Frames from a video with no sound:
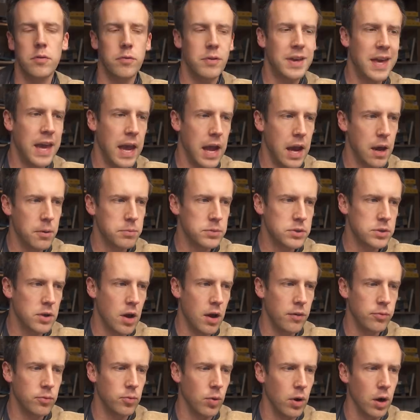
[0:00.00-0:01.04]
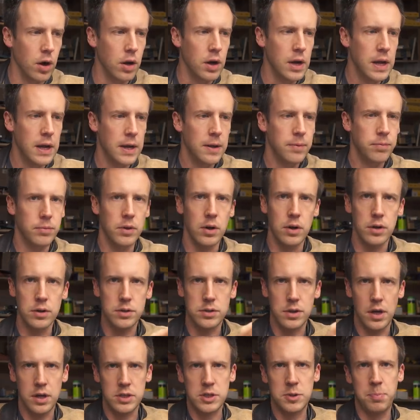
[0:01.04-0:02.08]
of C A M software.
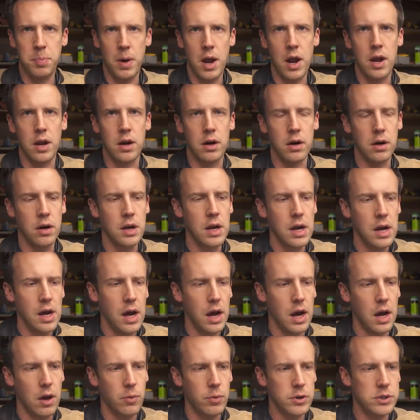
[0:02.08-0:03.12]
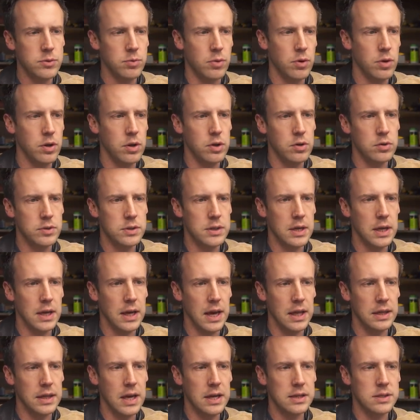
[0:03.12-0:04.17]
There's Aspire, uh, which we're
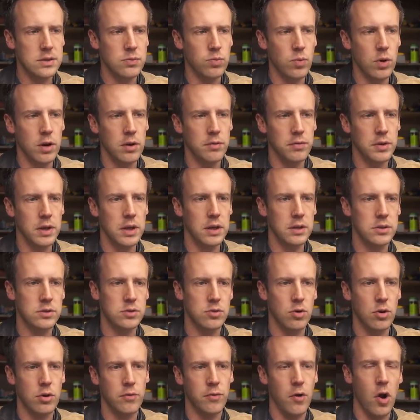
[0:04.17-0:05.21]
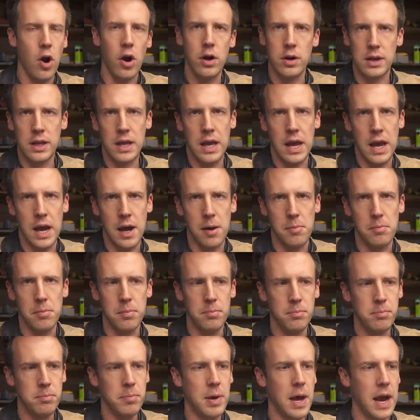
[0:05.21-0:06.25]
using, and that's one of these sort of art C A M
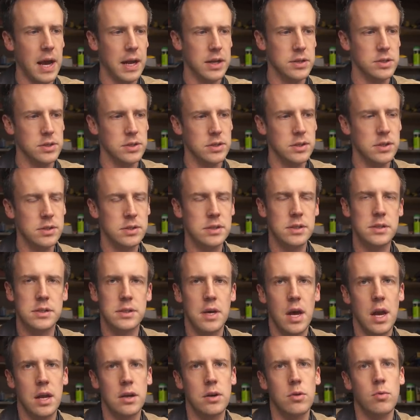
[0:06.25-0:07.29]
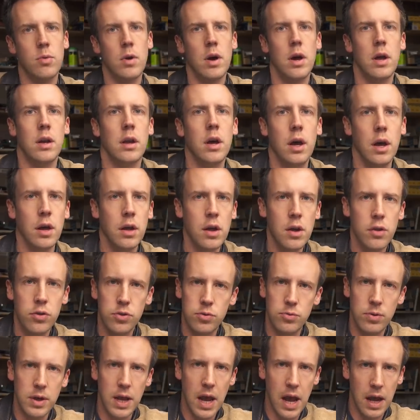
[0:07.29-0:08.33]
packages. It's designed to run a
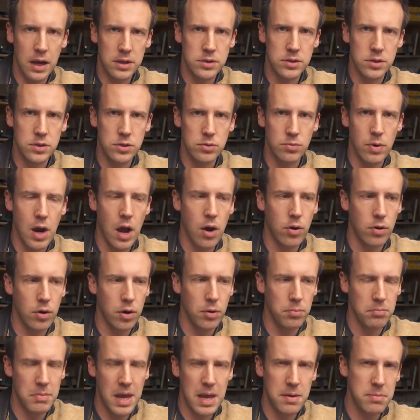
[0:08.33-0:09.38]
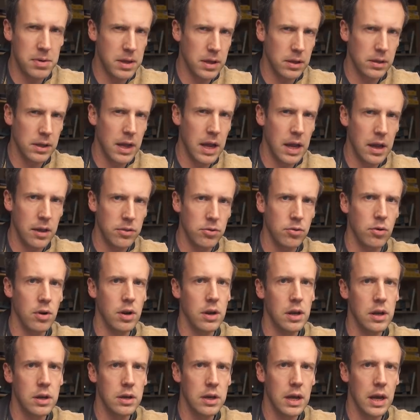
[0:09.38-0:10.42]
three-axis router, maybe a lathe or
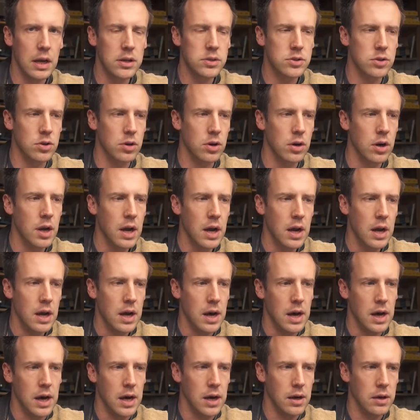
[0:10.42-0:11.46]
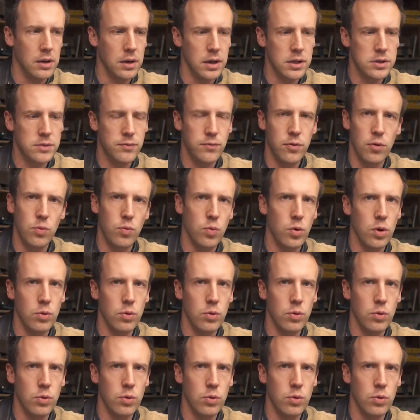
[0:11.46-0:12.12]
an indexer. Uh, it's for